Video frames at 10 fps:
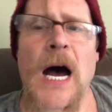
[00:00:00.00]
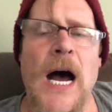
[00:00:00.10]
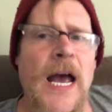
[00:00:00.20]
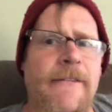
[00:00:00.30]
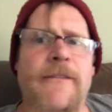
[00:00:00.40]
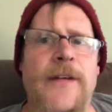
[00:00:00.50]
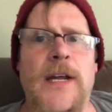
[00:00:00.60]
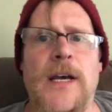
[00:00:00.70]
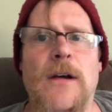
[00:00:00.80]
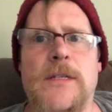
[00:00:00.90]
I have a
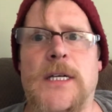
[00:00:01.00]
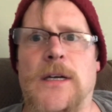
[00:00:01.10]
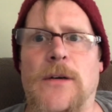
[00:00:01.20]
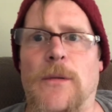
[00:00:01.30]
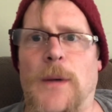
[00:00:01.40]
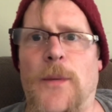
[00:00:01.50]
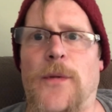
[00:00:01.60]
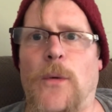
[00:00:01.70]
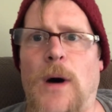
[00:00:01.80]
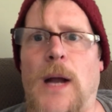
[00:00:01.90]
video too. Remember
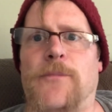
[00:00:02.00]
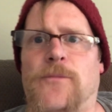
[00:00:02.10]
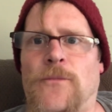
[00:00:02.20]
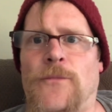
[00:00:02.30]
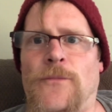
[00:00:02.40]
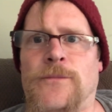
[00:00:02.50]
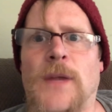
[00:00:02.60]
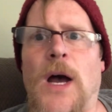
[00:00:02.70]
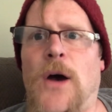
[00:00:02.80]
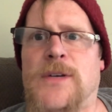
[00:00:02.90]
the one? Mm-hmm.
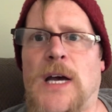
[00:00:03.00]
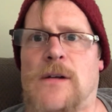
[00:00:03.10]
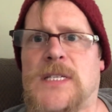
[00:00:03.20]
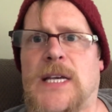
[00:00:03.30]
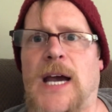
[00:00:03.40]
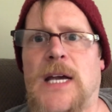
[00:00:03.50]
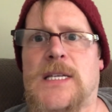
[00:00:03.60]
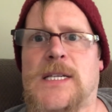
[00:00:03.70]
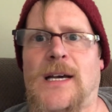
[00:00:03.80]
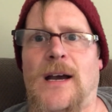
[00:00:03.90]
Hotel
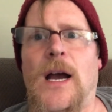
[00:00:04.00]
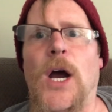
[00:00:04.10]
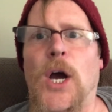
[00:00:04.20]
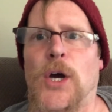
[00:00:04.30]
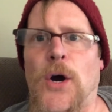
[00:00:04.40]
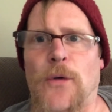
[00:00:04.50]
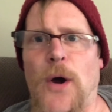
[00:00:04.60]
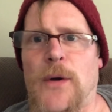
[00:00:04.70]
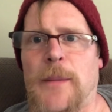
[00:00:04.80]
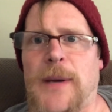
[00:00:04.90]
6.
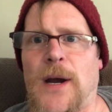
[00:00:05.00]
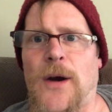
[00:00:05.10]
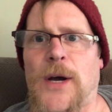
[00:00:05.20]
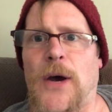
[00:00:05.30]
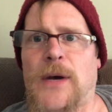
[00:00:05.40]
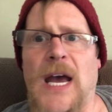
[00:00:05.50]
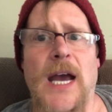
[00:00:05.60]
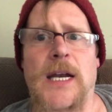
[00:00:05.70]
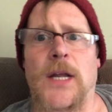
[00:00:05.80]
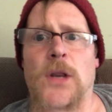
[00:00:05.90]
Corona beer,
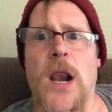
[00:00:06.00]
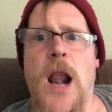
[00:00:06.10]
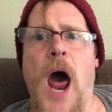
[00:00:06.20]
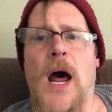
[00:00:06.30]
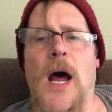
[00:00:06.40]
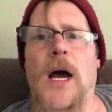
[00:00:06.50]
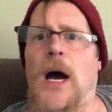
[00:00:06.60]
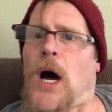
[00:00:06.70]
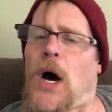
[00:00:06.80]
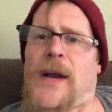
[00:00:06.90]
cocaine, and...
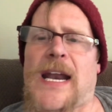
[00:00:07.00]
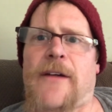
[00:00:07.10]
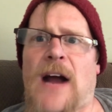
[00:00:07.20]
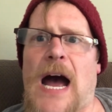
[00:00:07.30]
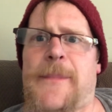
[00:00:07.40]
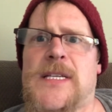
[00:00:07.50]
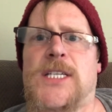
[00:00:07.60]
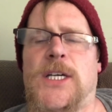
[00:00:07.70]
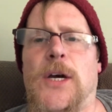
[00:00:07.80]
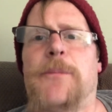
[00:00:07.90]
Oh, that never happens
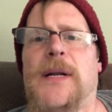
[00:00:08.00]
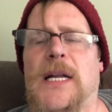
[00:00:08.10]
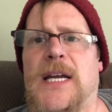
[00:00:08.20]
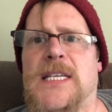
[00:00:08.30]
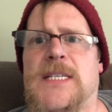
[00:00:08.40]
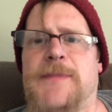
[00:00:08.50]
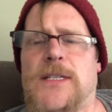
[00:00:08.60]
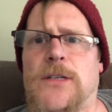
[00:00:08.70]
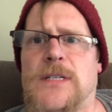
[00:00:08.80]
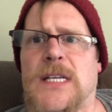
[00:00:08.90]
to you? Please,
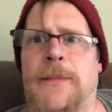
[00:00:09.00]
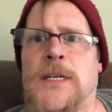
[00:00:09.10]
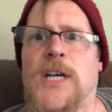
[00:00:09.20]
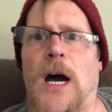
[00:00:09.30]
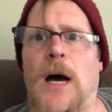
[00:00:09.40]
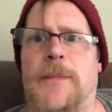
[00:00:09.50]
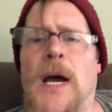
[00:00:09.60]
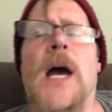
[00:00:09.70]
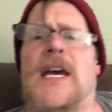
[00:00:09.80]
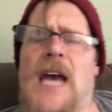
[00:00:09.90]
Mr. Simi Chubbed.
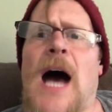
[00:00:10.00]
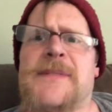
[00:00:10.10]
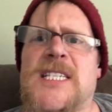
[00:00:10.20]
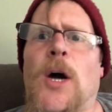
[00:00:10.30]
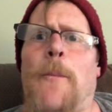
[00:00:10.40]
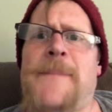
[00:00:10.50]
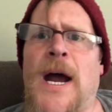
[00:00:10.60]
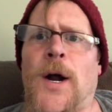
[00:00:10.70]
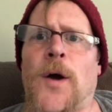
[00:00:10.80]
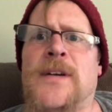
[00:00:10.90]
Yeah, I'm still
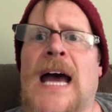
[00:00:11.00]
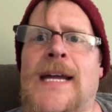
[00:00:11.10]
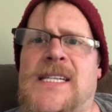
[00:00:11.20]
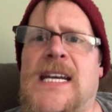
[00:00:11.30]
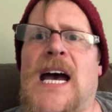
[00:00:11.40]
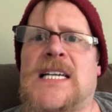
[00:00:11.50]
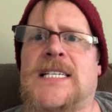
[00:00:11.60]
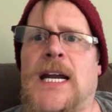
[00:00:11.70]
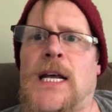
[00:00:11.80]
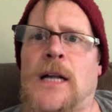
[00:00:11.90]
bitter. Nate Diaz
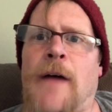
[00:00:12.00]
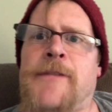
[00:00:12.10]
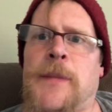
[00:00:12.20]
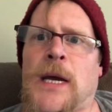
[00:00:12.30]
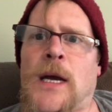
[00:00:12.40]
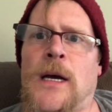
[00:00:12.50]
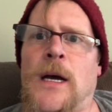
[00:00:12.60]
said he loved me.